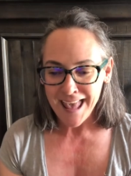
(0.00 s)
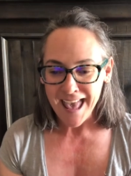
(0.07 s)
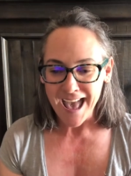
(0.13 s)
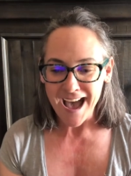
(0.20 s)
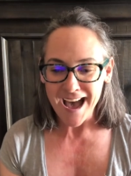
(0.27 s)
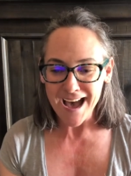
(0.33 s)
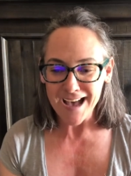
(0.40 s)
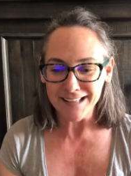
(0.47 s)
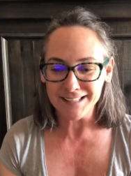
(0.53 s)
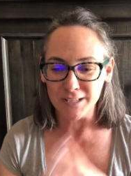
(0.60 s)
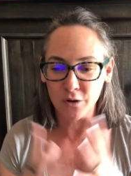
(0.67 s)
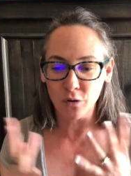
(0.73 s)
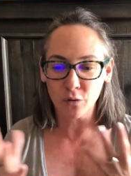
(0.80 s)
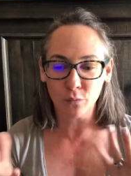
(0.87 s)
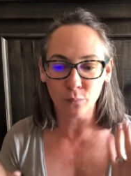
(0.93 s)
Uh,
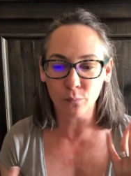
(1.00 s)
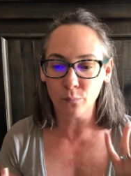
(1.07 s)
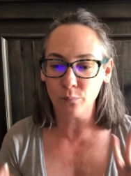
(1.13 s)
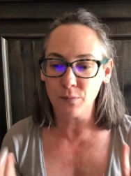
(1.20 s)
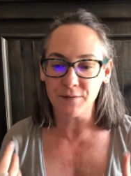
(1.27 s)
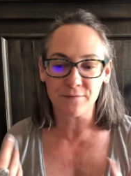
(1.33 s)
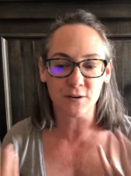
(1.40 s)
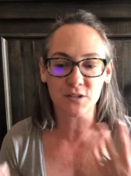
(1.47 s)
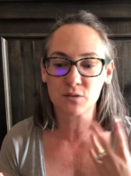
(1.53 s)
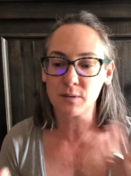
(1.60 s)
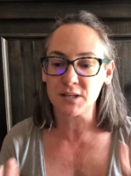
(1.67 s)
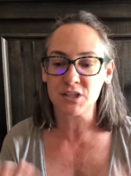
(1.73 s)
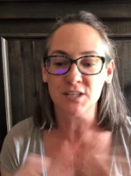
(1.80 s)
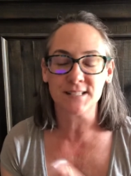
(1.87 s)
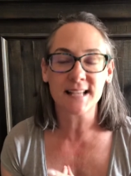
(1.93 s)
so the first
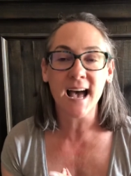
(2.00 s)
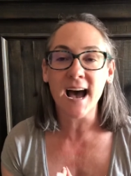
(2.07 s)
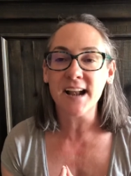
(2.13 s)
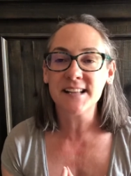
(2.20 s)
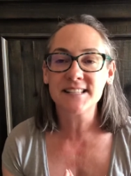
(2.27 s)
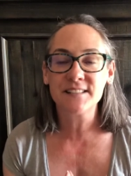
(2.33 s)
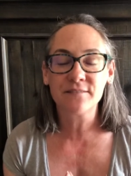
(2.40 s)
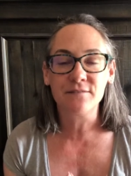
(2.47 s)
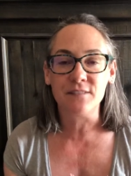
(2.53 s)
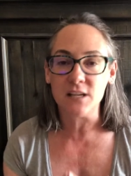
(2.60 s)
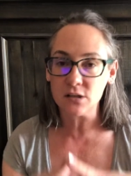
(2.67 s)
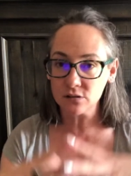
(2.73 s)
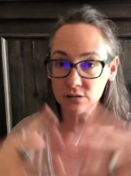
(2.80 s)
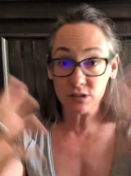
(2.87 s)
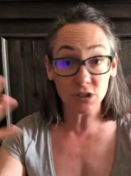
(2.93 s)
question is, how does it
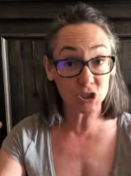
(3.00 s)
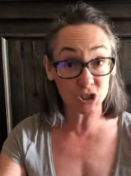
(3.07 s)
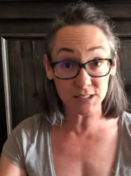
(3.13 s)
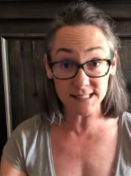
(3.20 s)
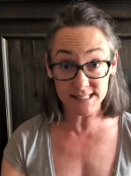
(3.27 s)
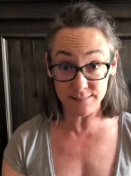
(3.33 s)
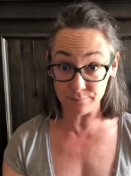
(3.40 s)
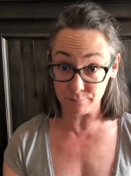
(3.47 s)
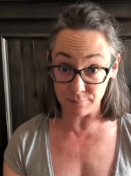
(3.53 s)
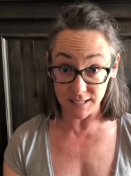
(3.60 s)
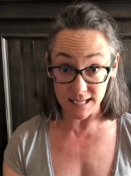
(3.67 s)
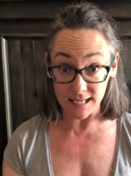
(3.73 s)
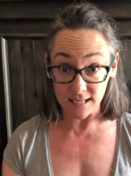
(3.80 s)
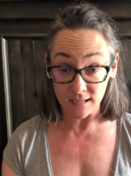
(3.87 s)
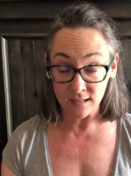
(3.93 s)
feel to just
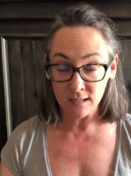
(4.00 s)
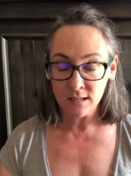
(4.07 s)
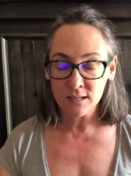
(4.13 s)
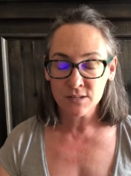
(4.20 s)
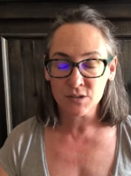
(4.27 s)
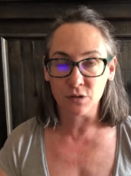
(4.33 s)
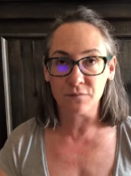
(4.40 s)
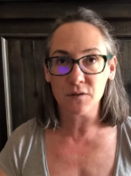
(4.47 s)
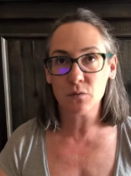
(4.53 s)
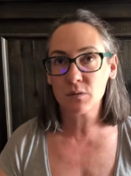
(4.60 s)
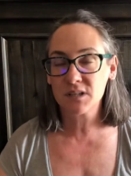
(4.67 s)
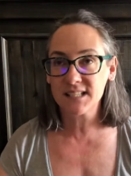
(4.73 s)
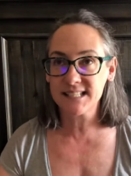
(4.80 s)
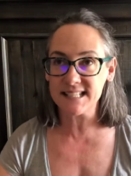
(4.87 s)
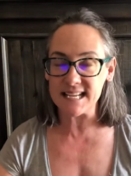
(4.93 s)
be? So if you were
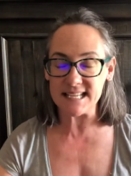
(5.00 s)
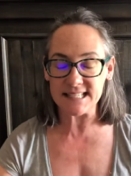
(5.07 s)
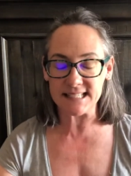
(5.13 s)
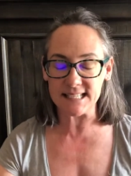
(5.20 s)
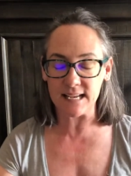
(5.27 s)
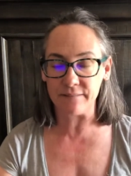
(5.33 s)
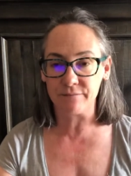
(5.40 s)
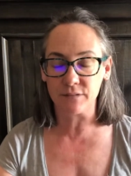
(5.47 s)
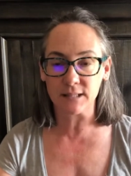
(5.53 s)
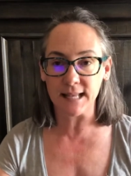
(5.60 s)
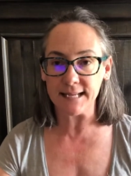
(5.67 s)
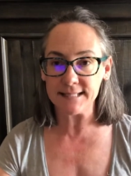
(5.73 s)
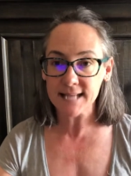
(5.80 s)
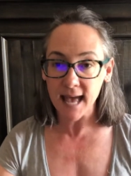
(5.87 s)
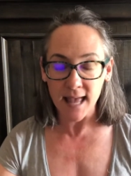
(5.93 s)
to say sit for
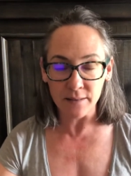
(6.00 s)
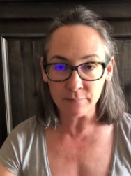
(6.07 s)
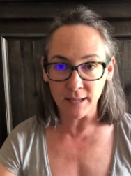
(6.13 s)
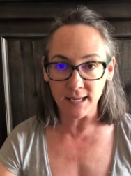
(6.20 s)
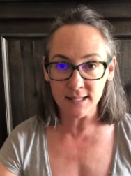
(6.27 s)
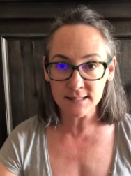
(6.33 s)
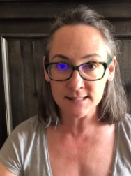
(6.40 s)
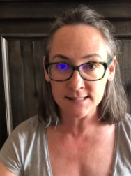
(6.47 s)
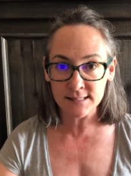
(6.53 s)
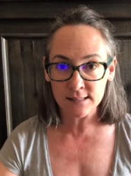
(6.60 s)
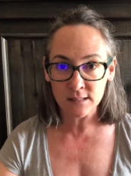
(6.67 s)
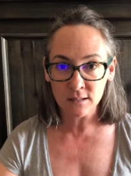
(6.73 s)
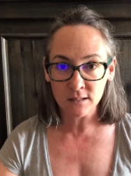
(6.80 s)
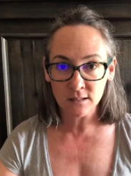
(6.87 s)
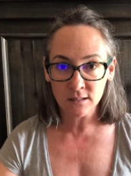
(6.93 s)
like 10 minutes,
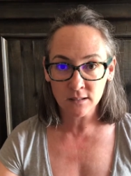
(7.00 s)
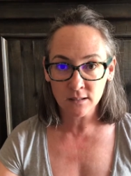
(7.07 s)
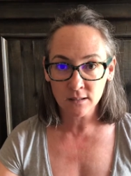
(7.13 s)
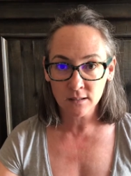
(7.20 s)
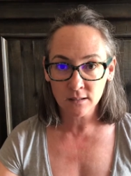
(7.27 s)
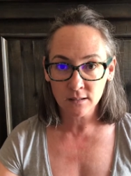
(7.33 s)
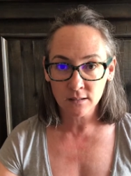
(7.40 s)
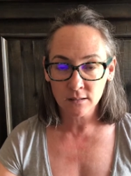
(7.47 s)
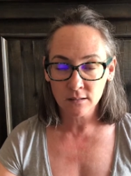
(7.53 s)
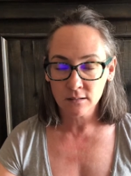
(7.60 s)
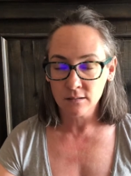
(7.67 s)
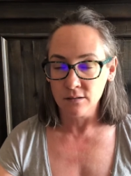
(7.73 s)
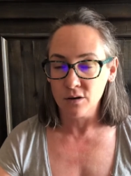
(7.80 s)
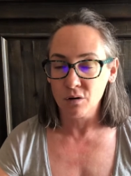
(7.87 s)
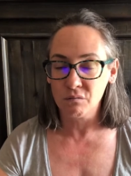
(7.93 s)

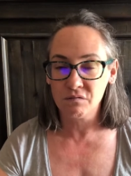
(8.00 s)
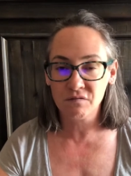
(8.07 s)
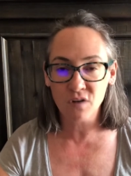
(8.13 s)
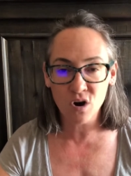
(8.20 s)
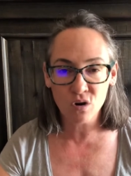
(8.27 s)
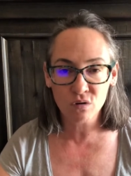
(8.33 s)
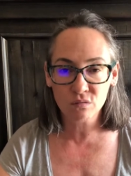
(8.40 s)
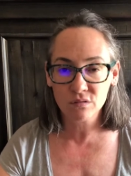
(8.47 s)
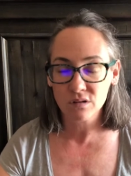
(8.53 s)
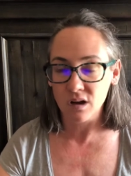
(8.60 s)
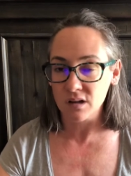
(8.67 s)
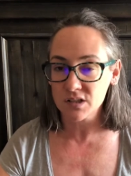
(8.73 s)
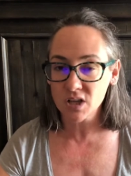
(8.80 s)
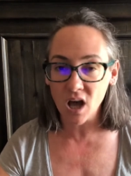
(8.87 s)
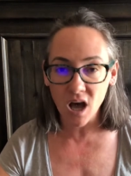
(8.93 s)
no phone,
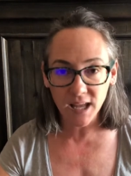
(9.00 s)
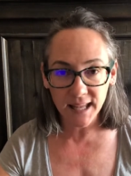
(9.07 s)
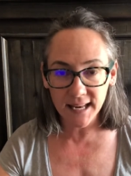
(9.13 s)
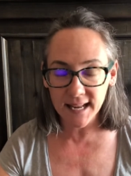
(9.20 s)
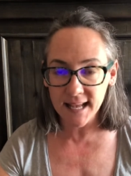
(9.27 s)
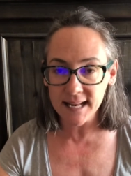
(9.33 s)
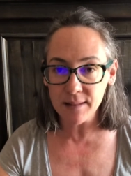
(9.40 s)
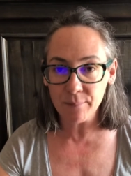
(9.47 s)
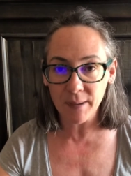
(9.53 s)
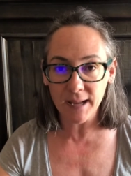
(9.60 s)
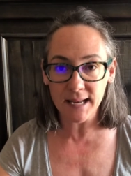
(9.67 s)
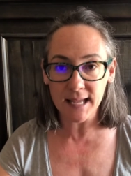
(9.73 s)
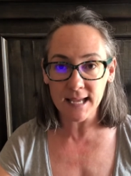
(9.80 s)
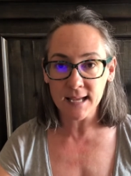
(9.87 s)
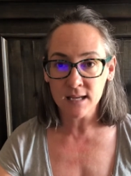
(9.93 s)
not talking to
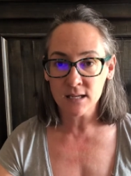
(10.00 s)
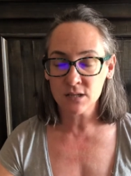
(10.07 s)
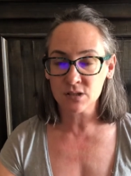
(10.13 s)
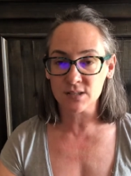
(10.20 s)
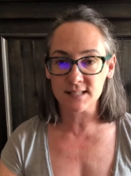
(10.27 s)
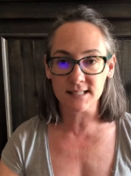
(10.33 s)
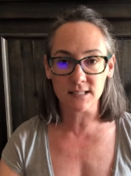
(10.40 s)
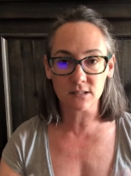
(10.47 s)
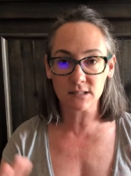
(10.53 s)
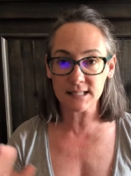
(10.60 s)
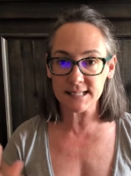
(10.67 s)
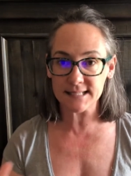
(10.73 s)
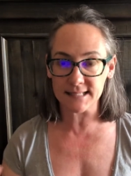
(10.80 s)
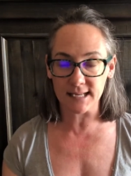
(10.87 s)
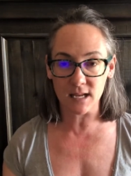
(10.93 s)
anybody, just literally
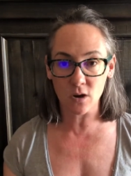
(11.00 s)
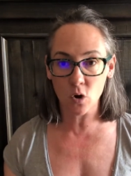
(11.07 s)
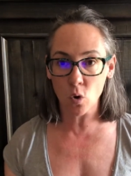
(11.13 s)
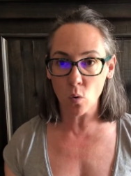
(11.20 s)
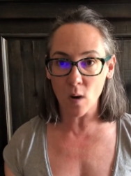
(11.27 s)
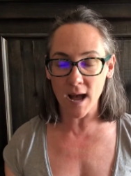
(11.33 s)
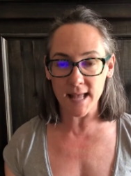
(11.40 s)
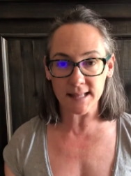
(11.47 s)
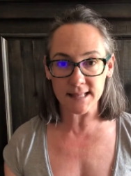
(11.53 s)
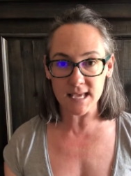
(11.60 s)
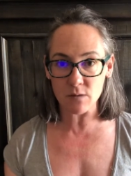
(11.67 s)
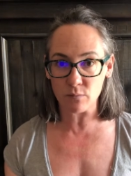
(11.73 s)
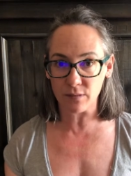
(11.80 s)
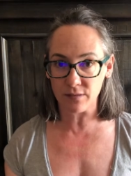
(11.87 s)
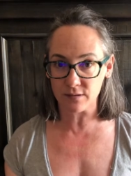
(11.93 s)
sitting quietly
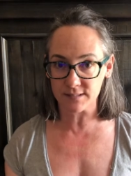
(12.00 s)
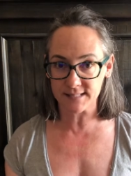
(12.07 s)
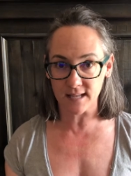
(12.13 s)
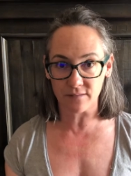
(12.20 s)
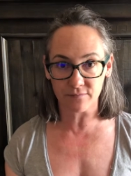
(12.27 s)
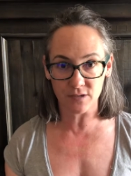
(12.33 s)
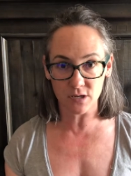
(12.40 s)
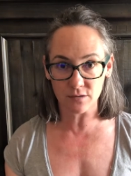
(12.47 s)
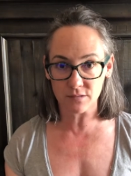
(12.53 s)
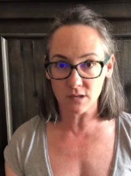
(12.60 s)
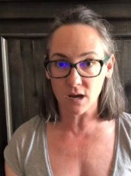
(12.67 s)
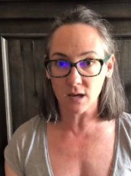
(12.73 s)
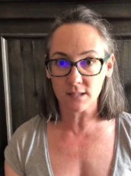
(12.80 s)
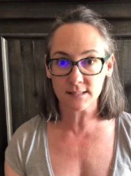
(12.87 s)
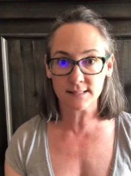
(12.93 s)
with yourself and your
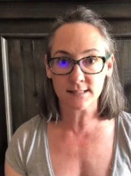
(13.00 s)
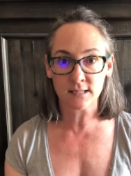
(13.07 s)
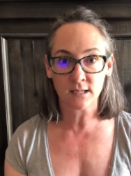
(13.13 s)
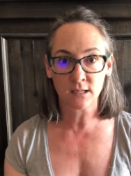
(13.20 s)
thoughts